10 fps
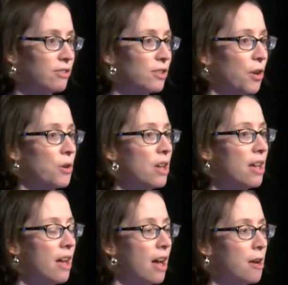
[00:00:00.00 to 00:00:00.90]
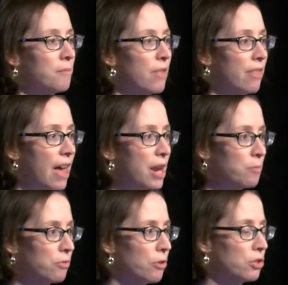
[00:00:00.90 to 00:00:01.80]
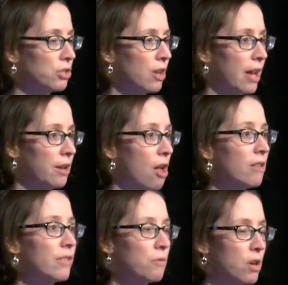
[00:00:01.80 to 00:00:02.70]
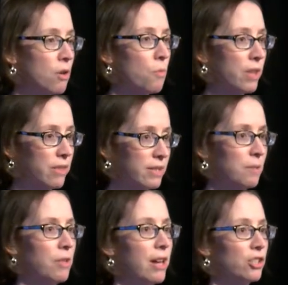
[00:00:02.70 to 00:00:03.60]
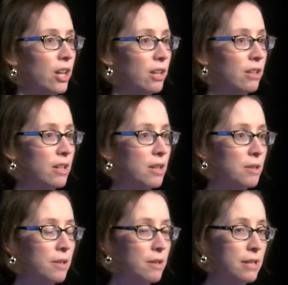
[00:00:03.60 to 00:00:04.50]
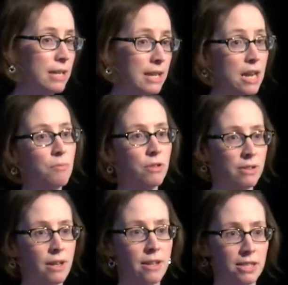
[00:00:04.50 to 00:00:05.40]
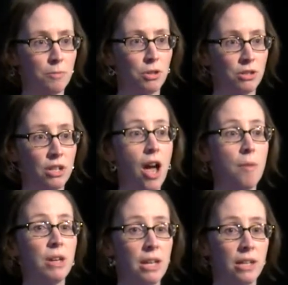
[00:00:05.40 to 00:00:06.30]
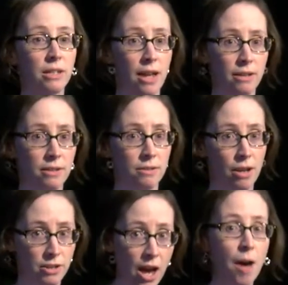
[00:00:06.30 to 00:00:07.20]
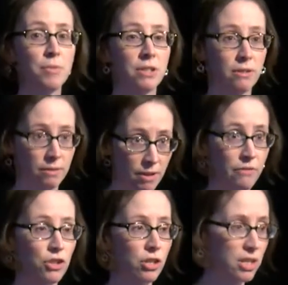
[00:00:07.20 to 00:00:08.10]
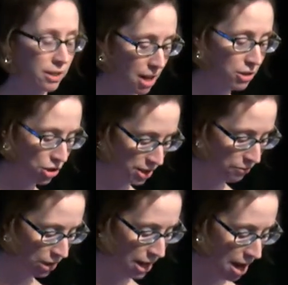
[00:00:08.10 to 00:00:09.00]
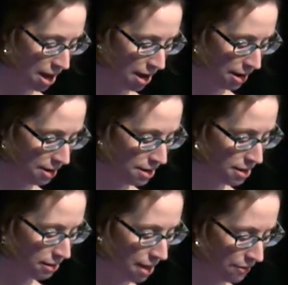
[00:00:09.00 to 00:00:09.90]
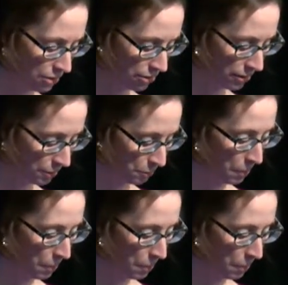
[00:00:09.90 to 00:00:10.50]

So um, that approach and all of the work with the supply chain enables customers to come in and, and adopt efficient technologies at really high levels.